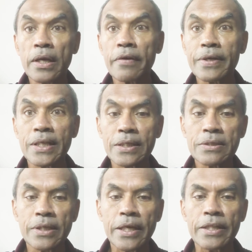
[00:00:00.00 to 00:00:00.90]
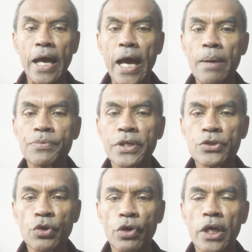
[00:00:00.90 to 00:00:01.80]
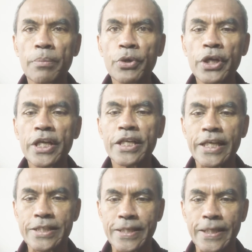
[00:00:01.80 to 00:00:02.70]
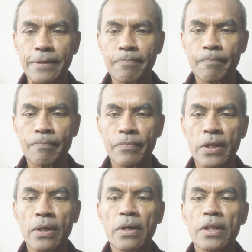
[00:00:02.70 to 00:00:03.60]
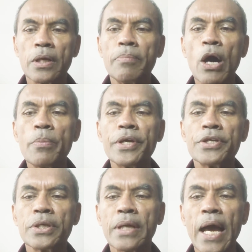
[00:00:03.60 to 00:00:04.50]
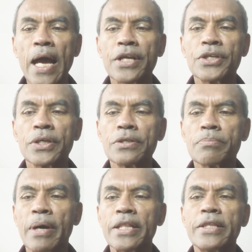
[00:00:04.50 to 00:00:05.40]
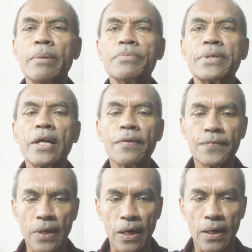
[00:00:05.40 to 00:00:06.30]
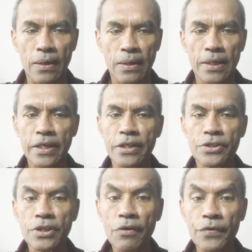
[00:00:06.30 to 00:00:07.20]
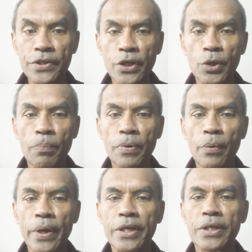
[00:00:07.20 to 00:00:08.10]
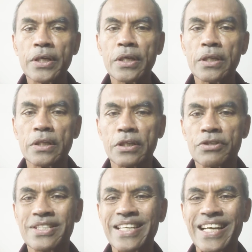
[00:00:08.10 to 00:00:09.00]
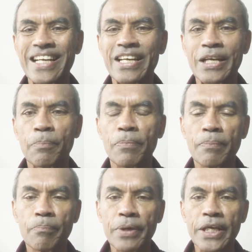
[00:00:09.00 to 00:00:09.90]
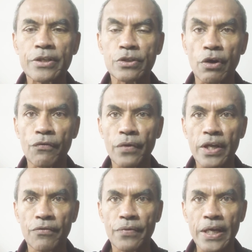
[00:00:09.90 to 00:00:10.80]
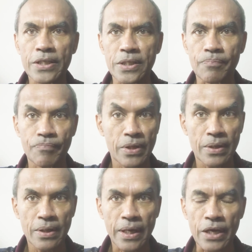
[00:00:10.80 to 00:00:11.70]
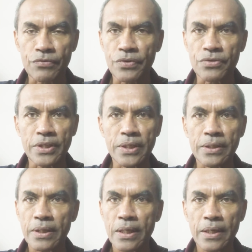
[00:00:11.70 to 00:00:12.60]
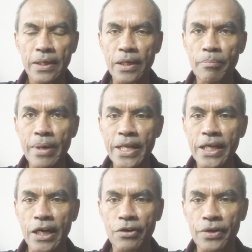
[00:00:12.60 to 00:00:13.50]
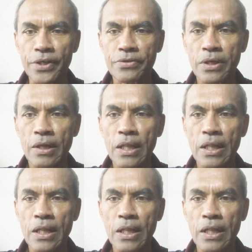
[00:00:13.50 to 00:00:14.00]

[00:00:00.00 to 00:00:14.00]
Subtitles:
Nevertheless, in the absence of community testing, the above-mentioned actions by themselves are insufficient to prevent the secondary peaks of infection, as we see in many countries.